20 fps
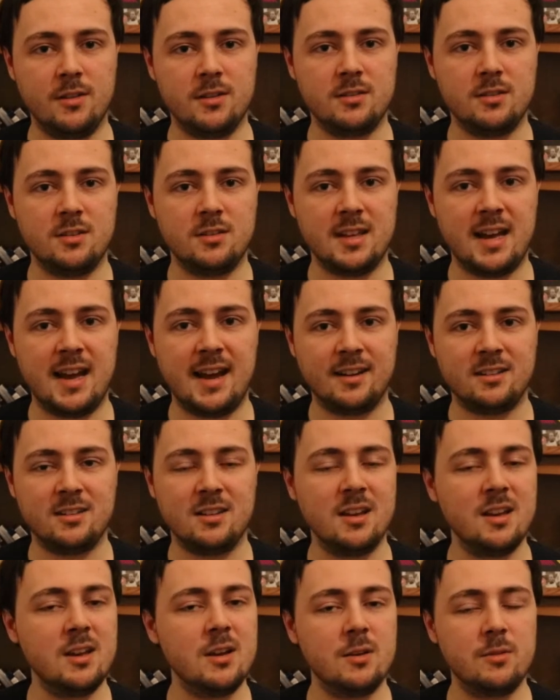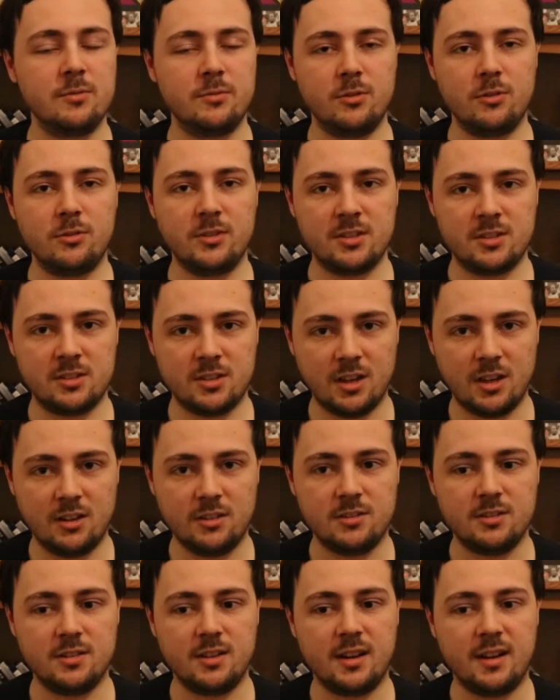this act for his
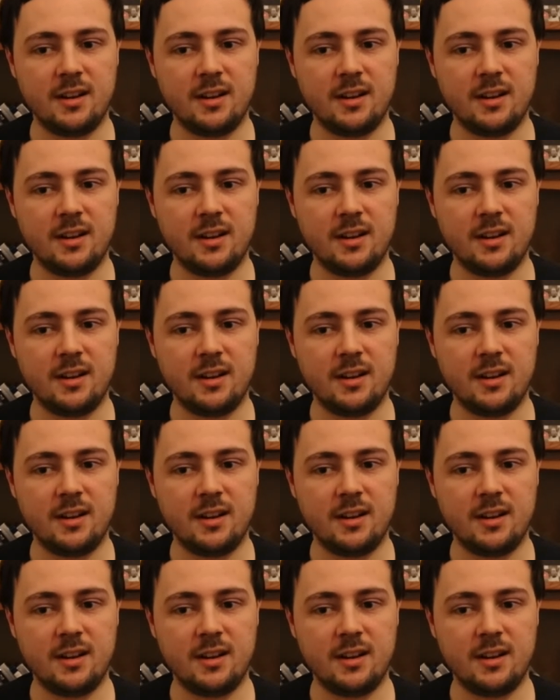son,